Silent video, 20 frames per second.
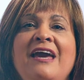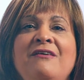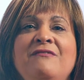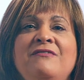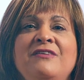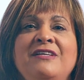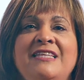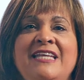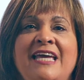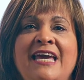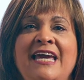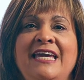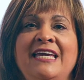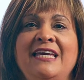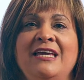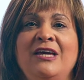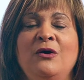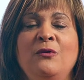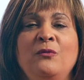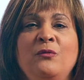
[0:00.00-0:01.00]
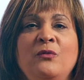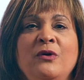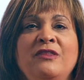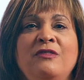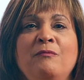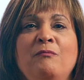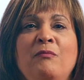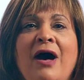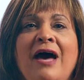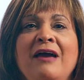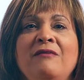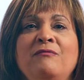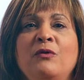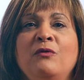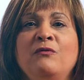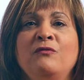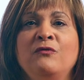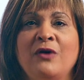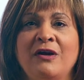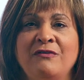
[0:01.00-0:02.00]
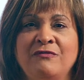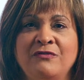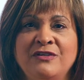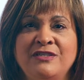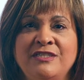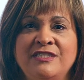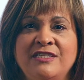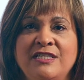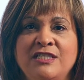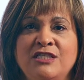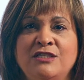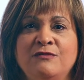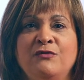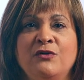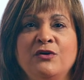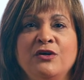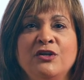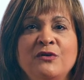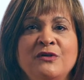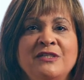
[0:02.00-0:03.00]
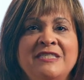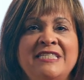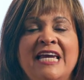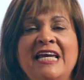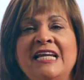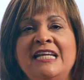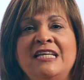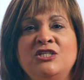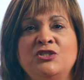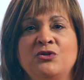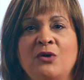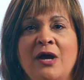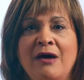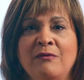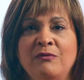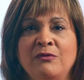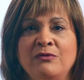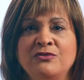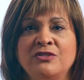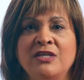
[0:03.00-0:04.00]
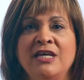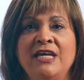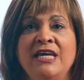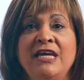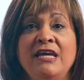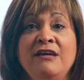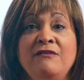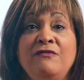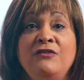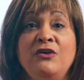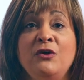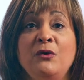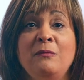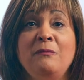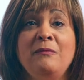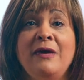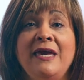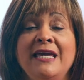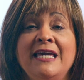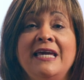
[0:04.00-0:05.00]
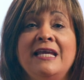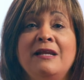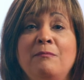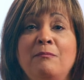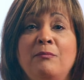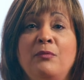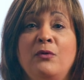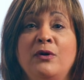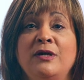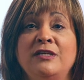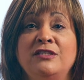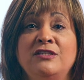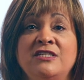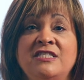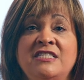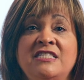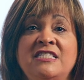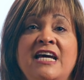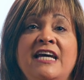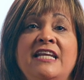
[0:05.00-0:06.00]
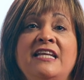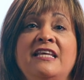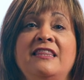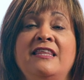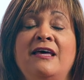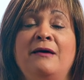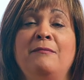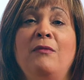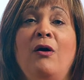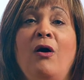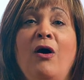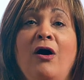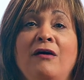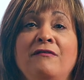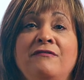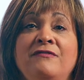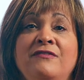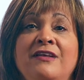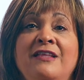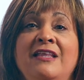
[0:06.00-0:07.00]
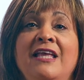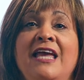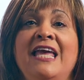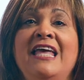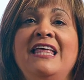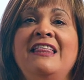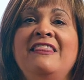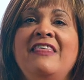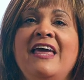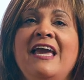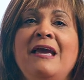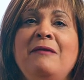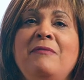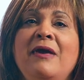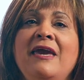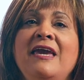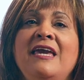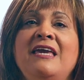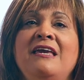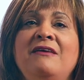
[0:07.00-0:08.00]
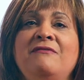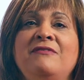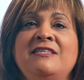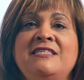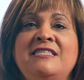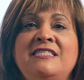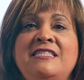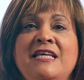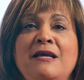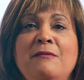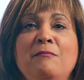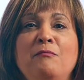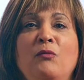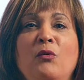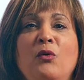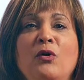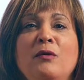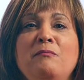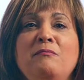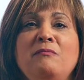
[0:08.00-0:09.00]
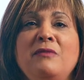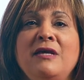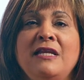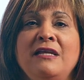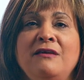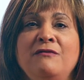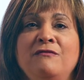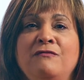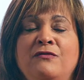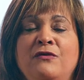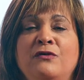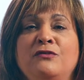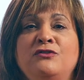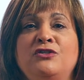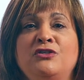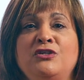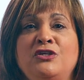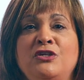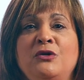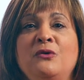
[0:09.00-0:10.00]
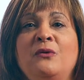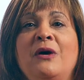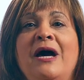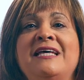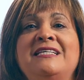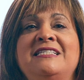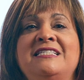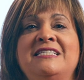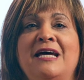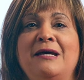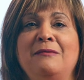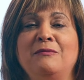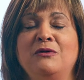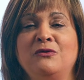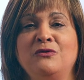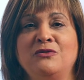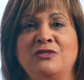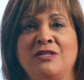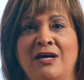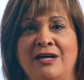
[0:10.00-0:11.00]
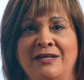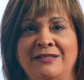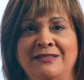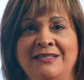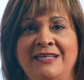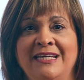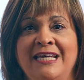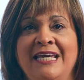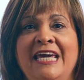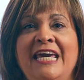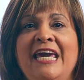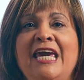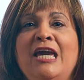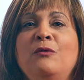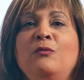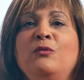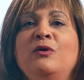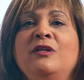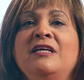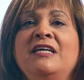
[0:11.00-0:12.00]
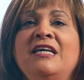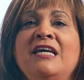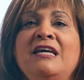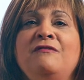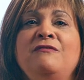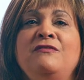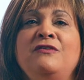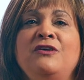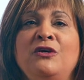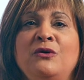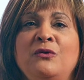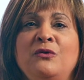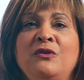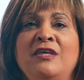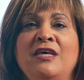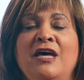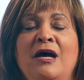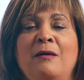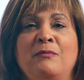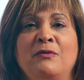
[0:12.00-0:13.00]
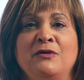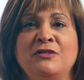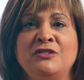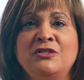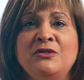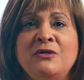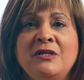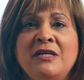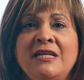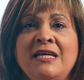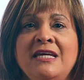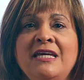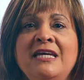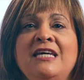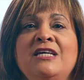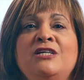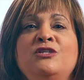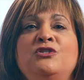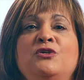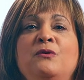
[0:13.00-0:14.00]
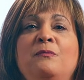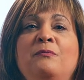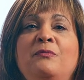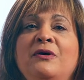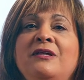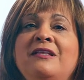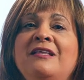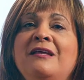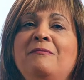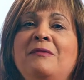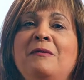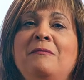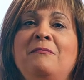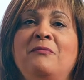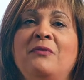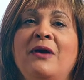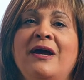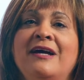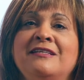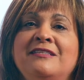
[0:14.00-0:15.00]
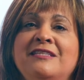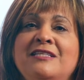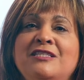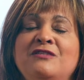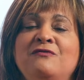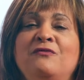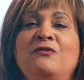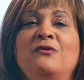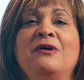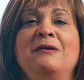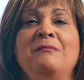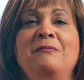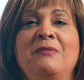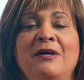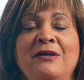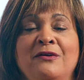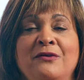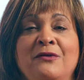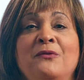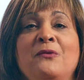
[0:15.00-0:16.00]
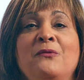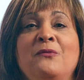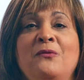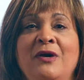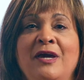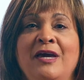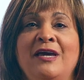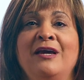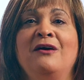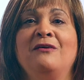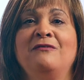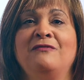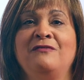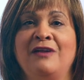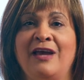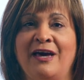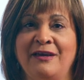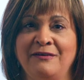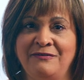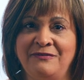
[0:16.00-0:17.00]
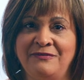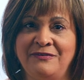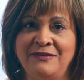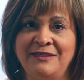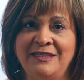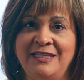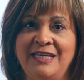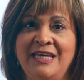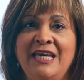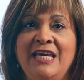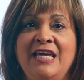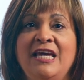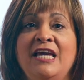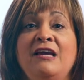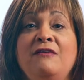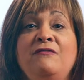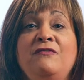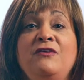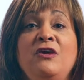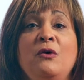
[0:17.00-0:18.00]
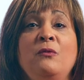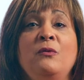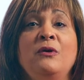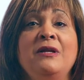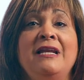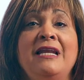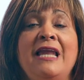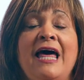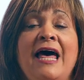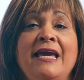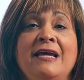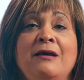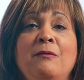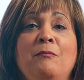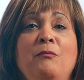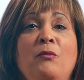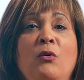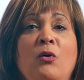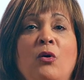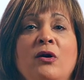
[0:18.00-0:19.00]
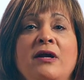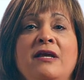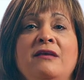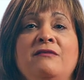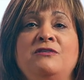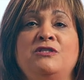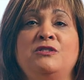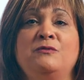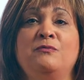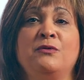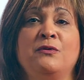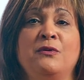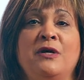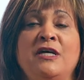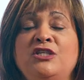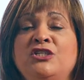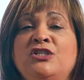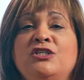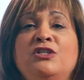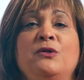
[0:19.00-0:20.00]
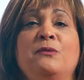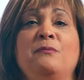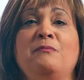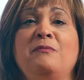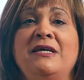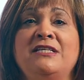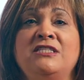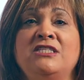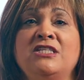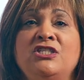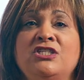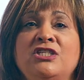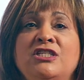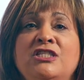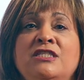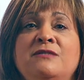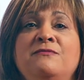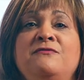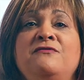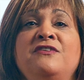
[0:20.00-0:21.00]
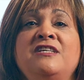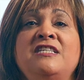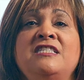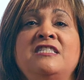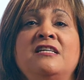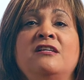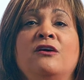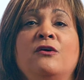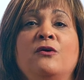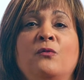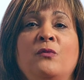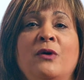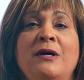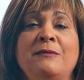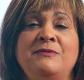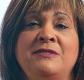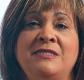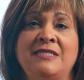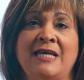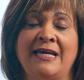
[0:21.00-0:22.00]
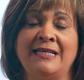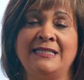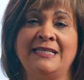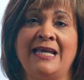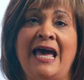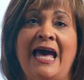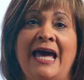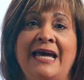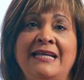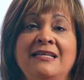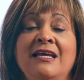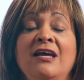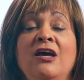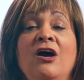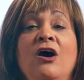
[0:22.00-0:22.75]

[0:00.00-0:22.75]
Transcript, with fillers: every day with Bible references for your daily travels. If you make it a point to study them often, they may even seem more meaningful to you as time goes on. It will give you the opportunity to put them in practice for a better way of life. If you would like more inspirational messages, visit our website at